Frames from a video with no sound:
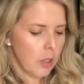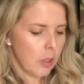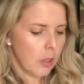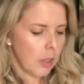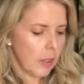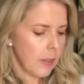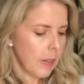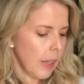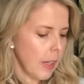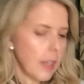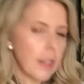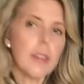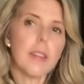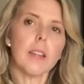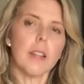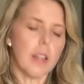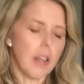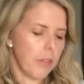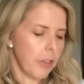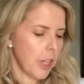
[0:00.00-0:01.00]
Looks like
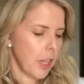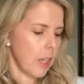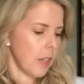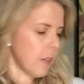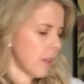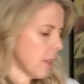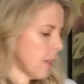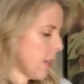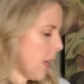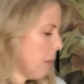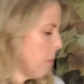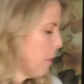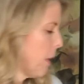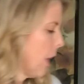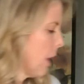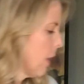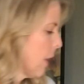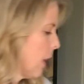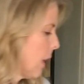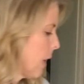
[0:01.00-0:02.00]
everything's the same
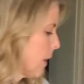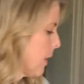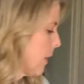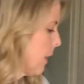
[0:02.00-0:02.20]
thing that I